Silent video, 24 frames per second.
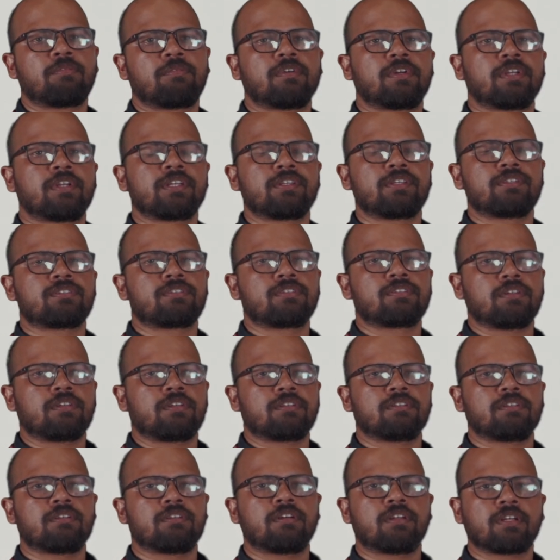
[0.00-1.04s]
resistors
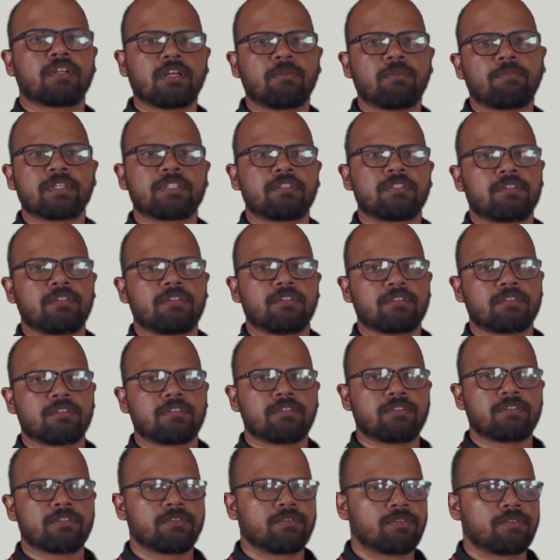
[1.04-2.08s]
or capacitors.
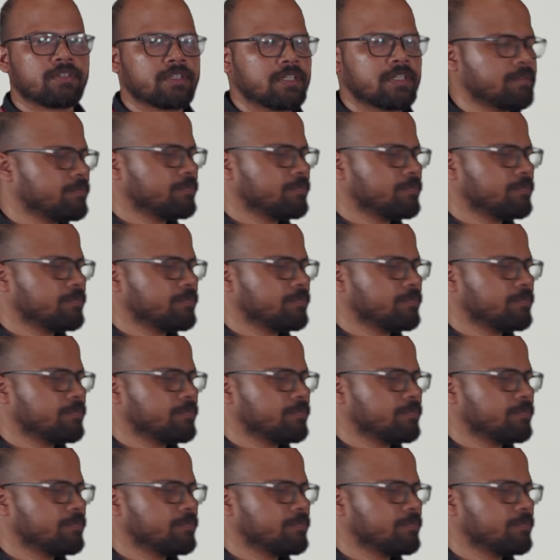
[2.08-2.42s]
Okay.